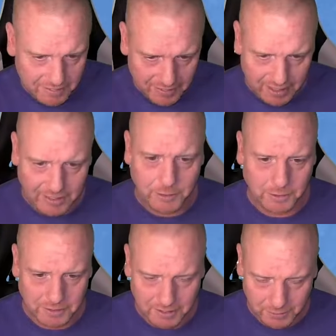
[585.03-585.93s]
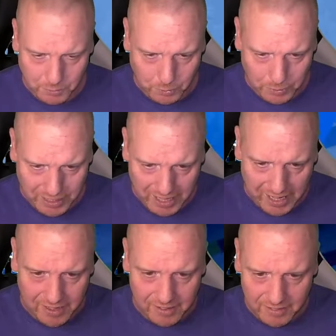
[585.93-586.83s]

That's what we need.